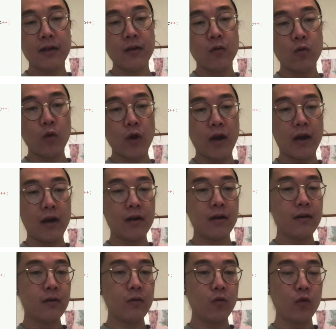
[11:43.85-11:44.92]
where
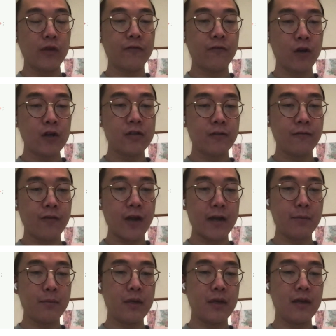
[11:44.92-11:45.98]
we first define
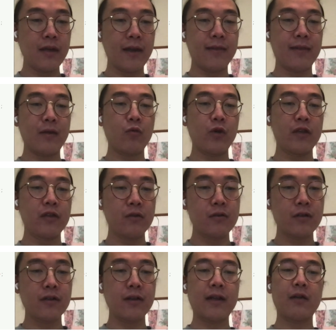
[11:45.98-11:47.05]
b and then we use
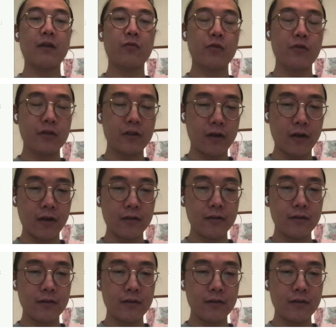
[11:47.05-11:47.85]
it and then we return it.